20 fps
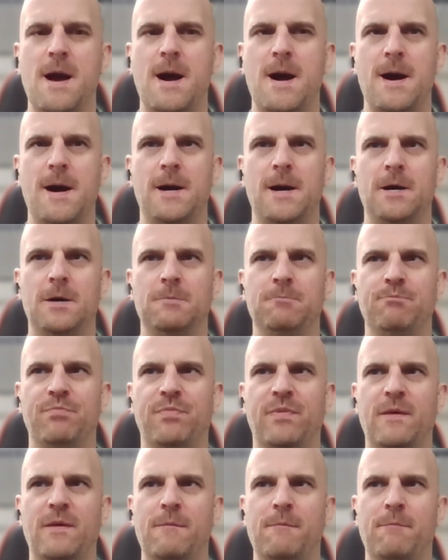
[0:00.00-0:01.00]

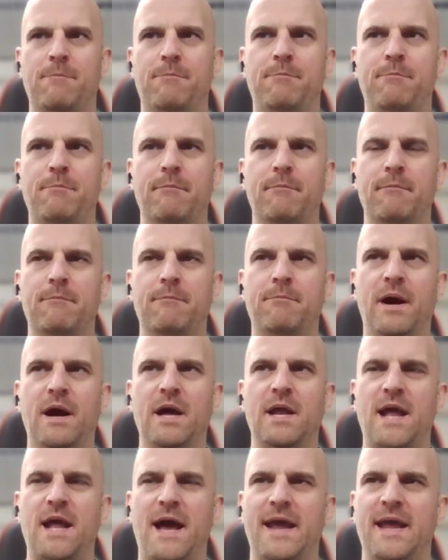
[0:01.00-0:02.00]

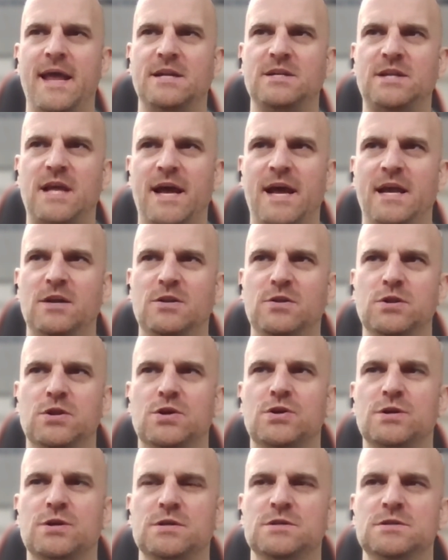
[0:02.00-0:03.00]
But I had
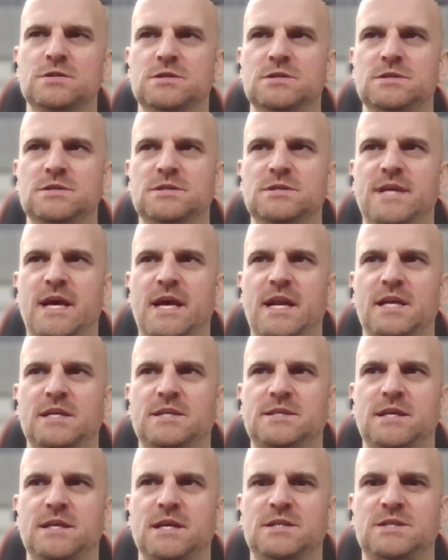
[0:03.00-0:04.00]
learned that
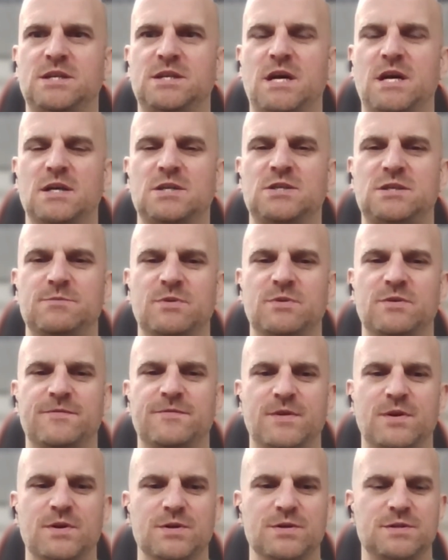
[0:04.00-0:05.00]
it's customer
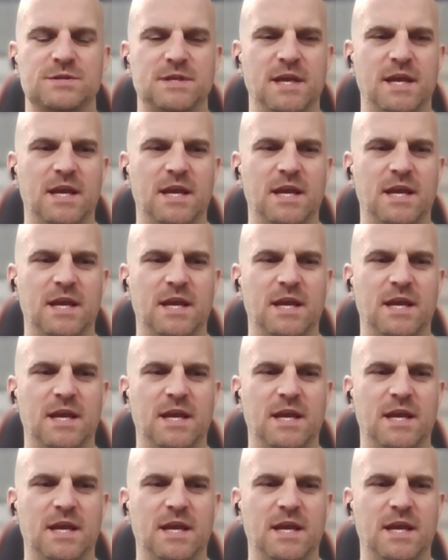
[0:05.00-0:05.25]
first.